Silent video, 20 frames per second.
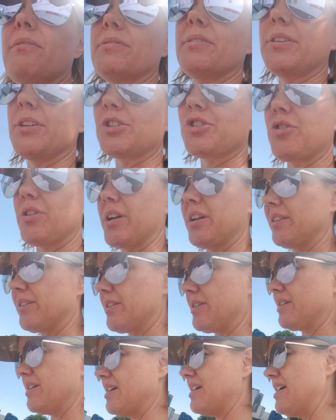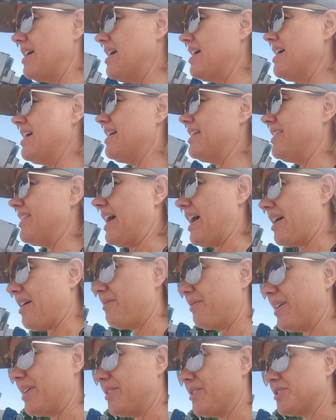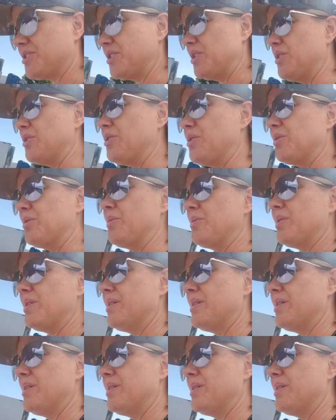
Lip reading: of the trailer. That way there's no